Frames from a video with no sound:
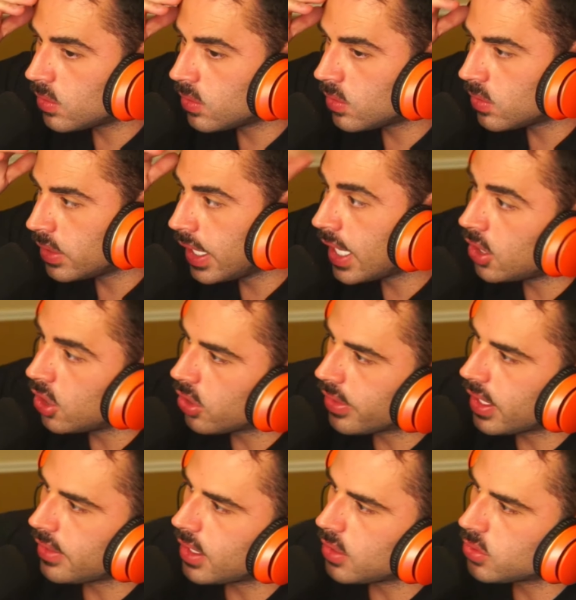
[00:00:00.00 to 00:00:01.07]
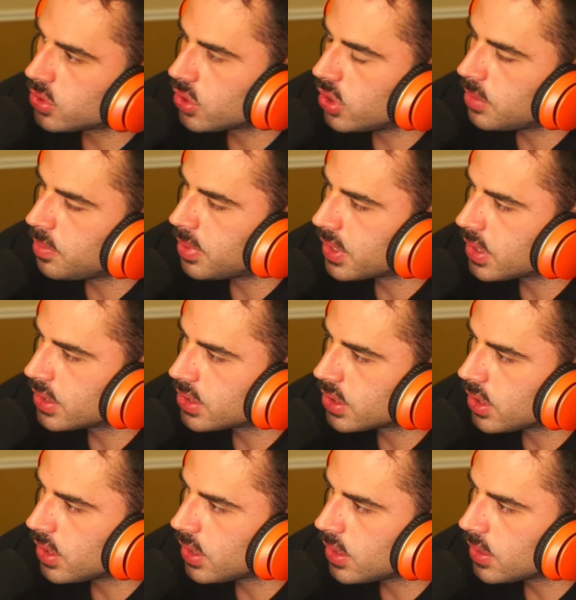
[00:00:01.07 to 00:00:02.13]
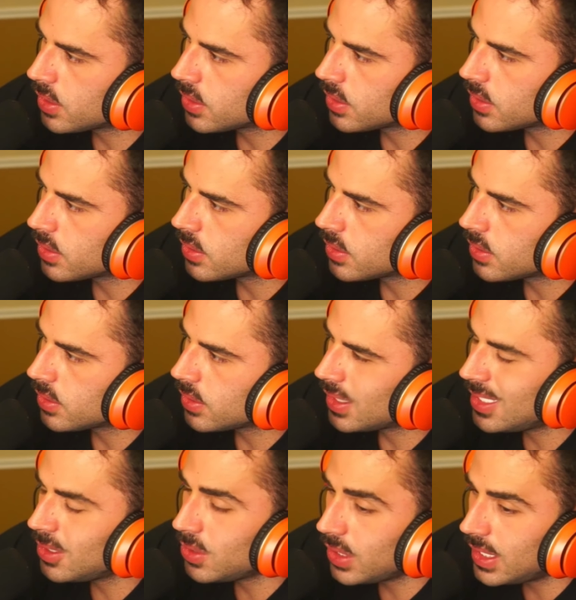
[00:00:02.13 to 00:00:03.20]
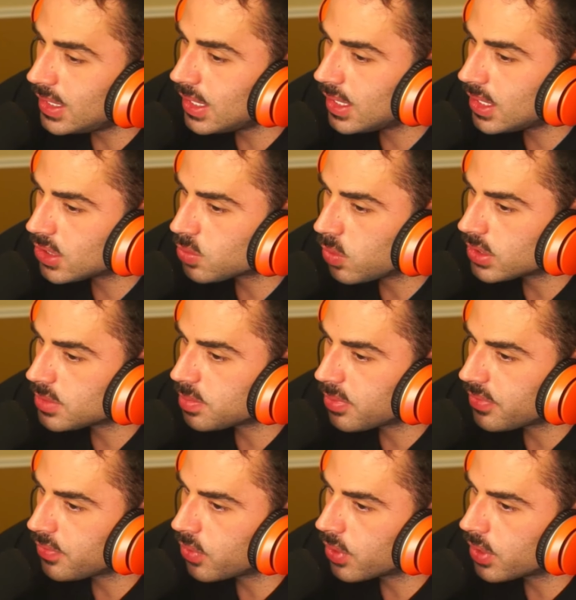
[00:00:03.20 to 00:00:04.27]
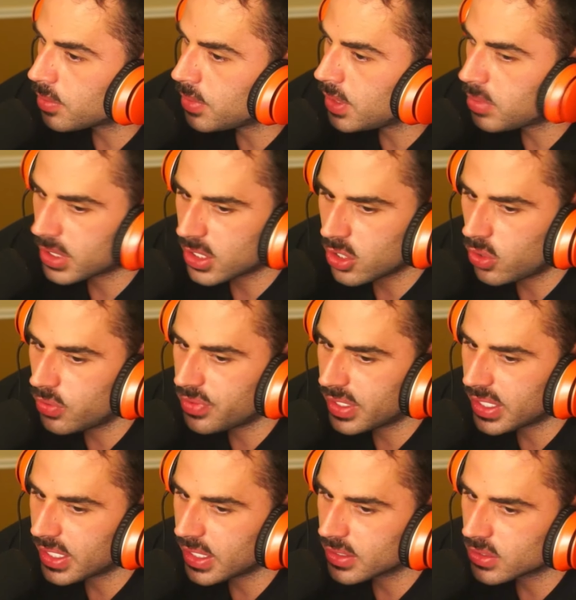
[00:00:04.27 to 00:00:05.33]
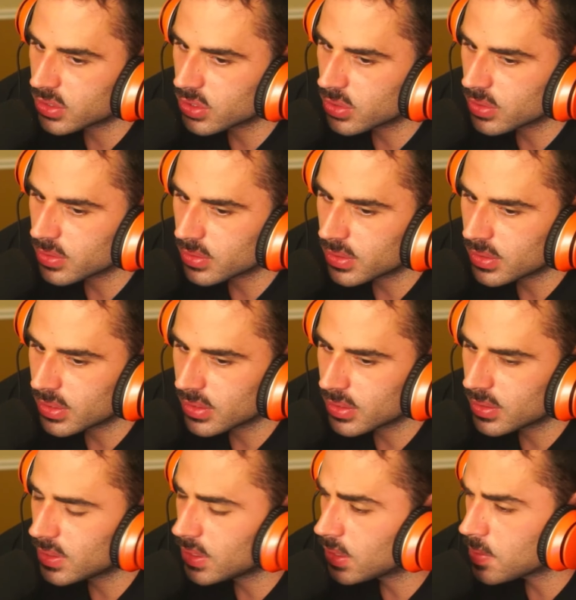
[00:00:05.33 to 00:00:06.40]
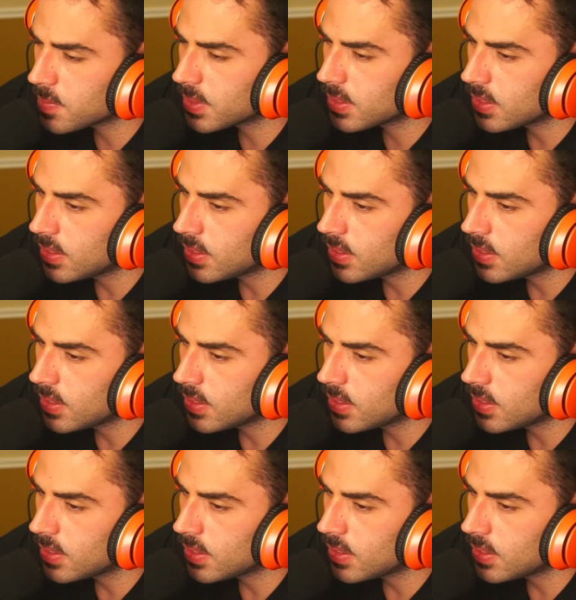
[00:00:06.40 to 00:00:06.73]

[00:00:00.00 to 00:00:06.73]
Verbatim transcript: yeah, no, that that was good because uh, he he did this once before to me, but COVID hit. So you know what I mean.